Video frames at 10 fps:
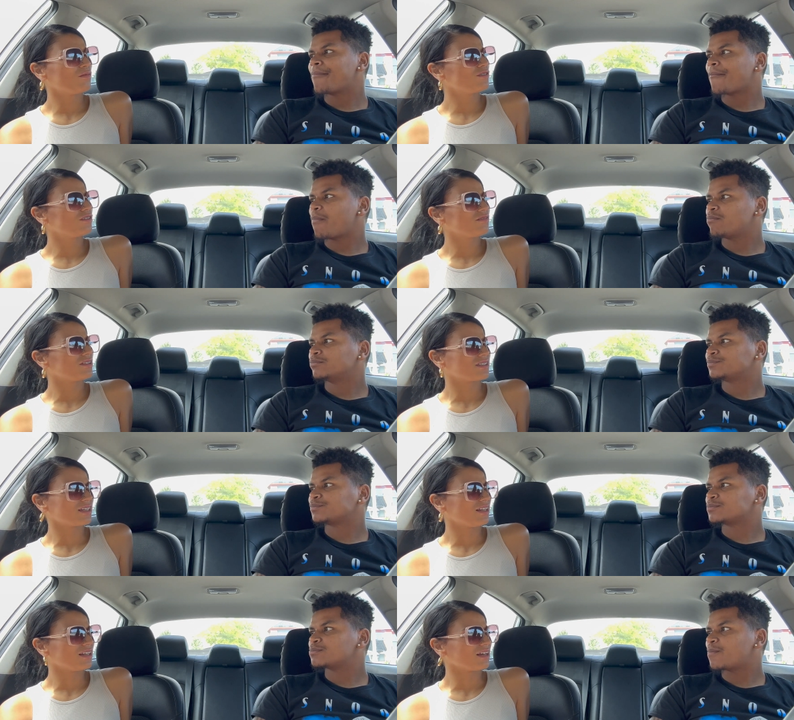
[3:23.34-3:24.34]
Speaker 1: would you even
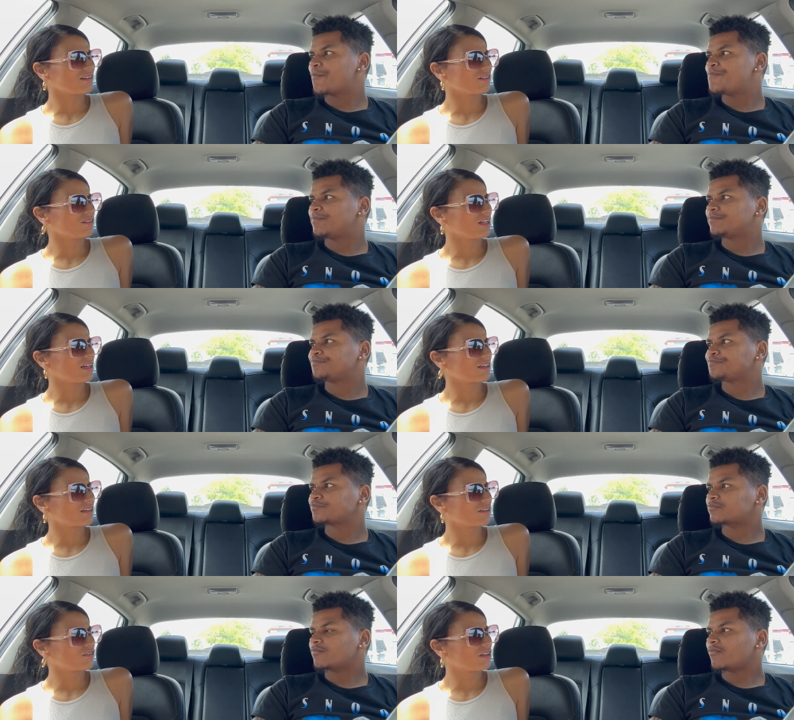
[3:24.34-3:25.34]
say that though? Like
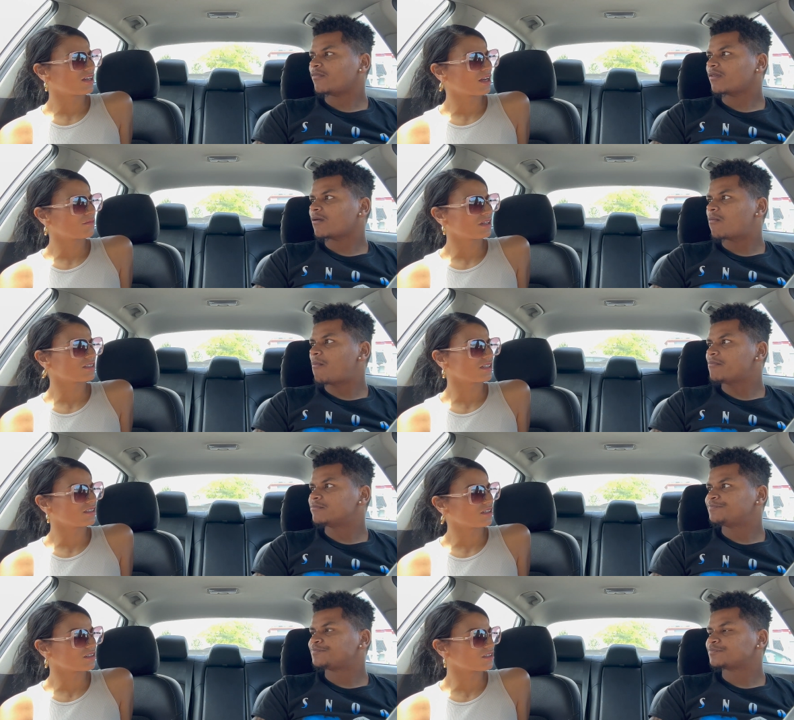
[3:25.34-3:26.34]
you could have kept that shit
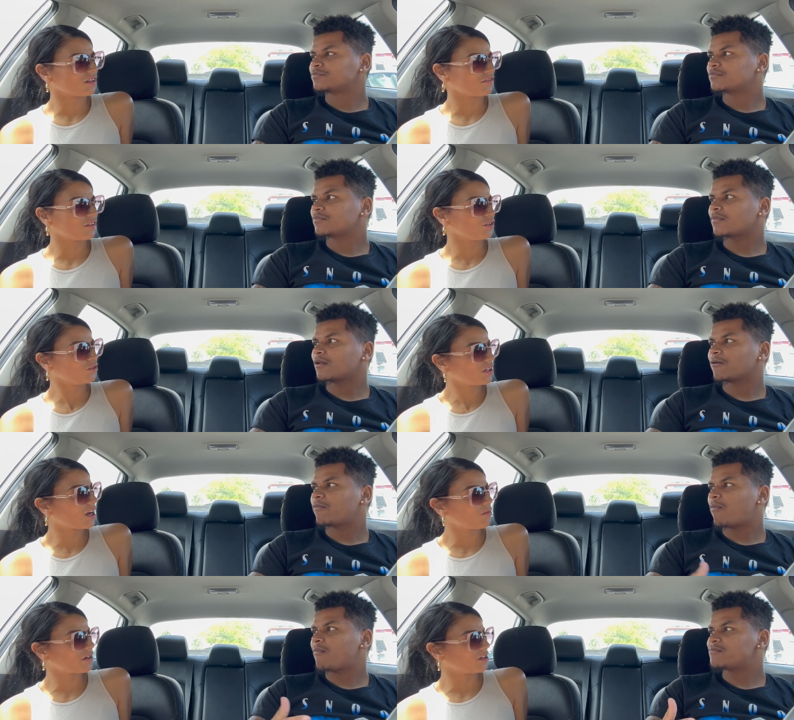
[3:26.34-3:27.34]
to yourself. Like you think
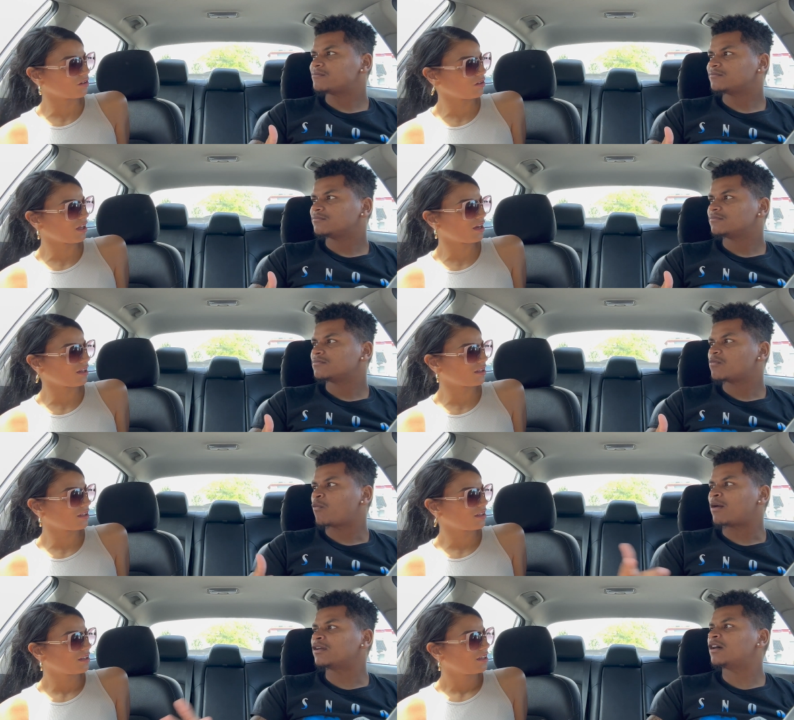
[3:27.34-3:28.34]
I want to know that?
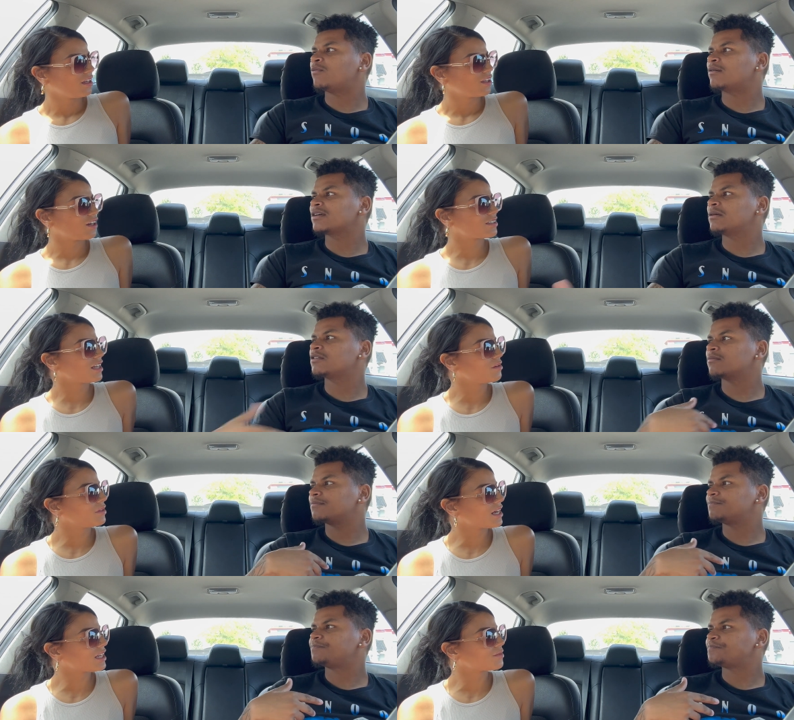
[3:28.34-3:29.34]
Speaker 2: Why would I? Why would You're I telling me
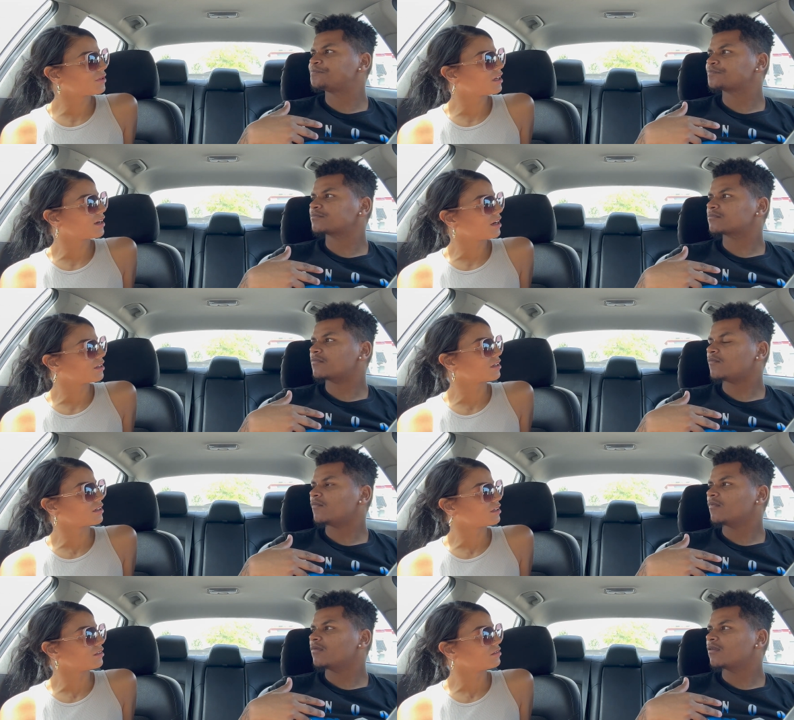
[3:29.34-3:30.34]
Speaker 1: that I smell like another
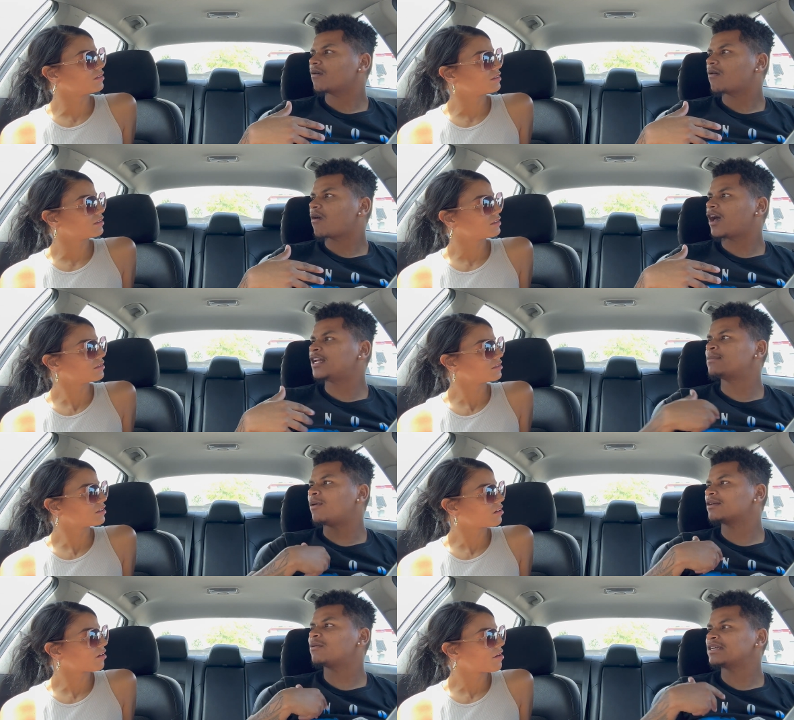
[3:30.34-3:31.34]
girl.
Speaker 2: I never
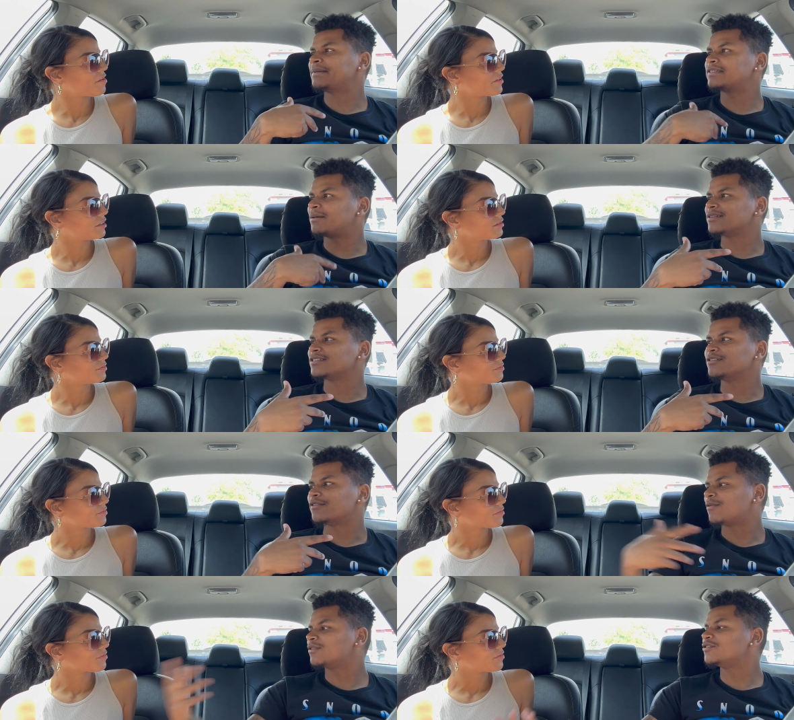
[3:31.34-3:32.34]
thought I want to keep that to
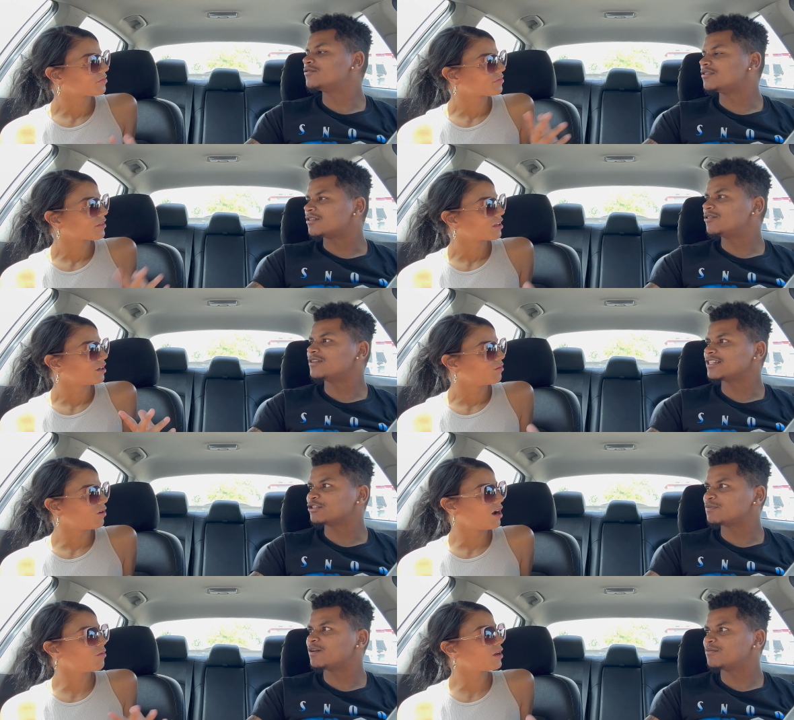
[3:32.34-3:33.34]
myself. I wanted you to know. Like,
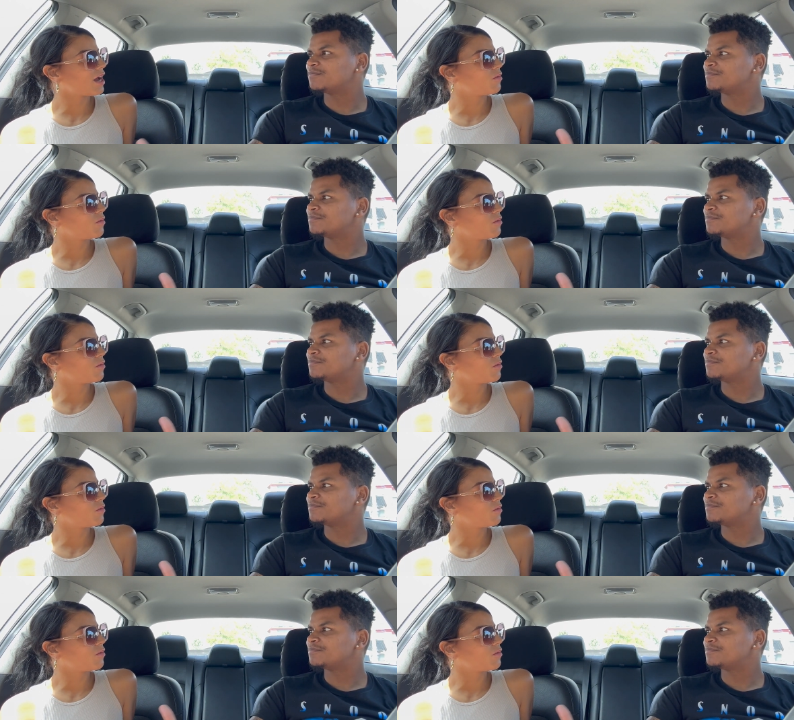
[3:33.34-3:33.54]
why smell, would I